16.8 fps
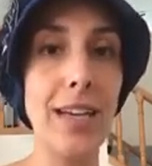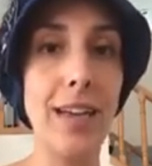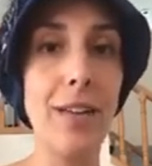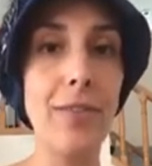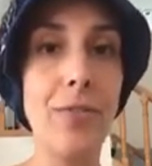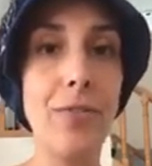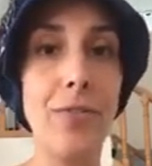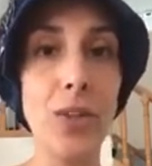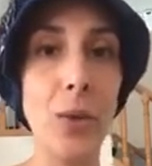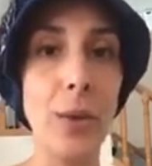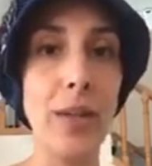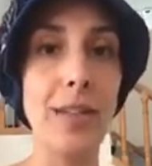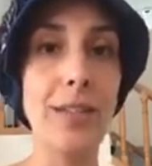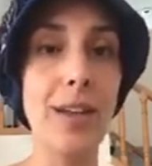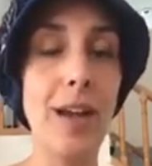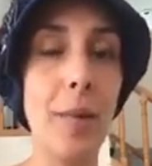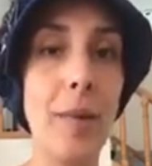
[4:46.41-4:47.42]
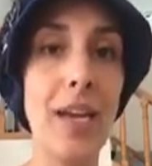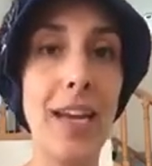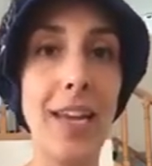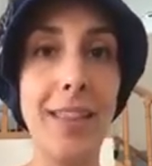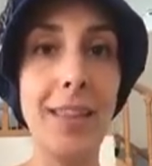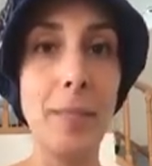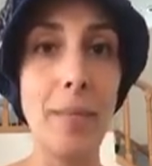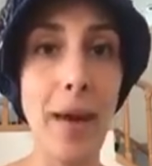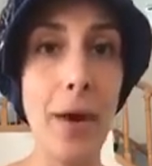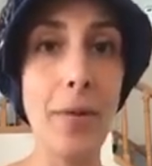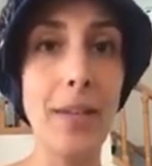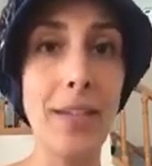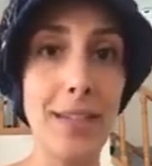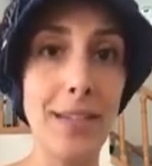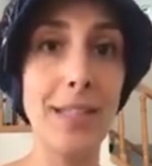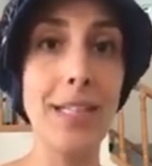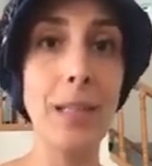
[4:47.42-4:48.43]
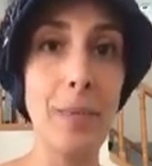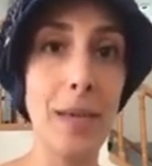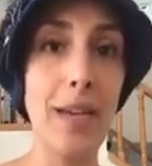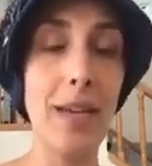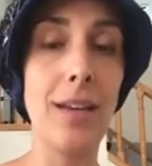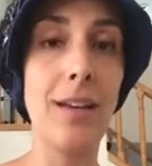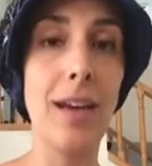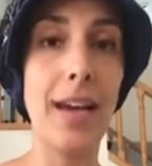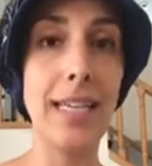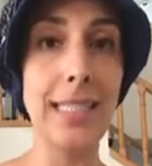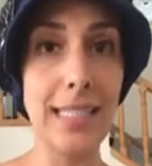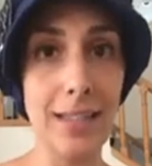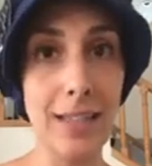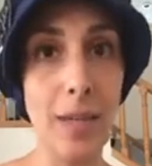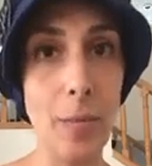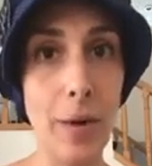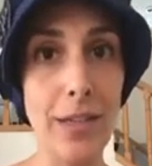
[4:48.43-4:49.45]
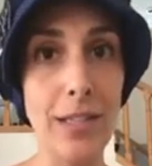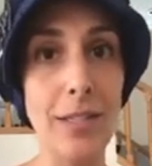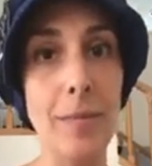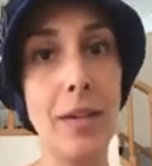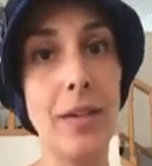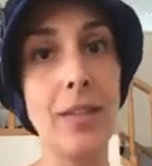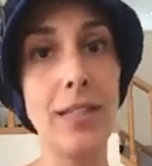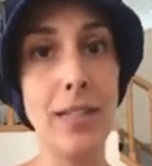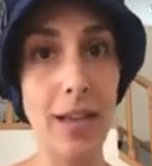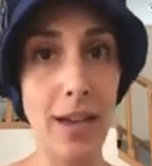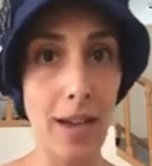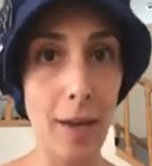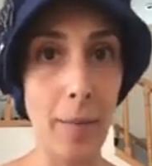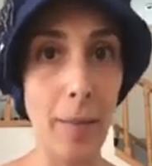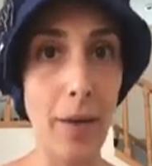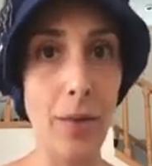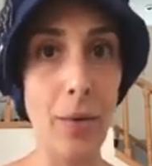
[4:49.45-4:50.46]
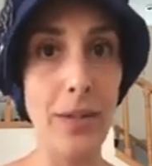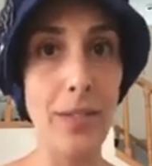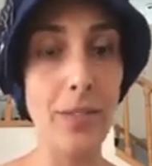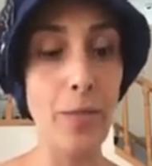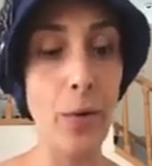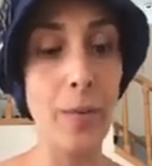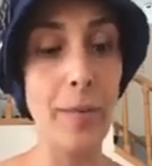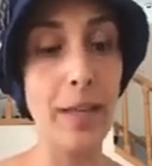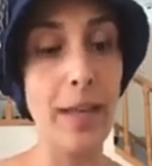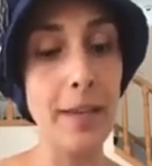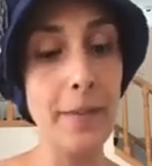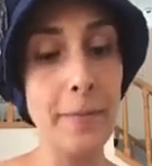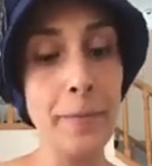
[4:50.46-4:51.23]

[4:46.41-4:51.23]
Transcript: in fluids coming in the mouth needs to be ideally breast milk, otherwise formula.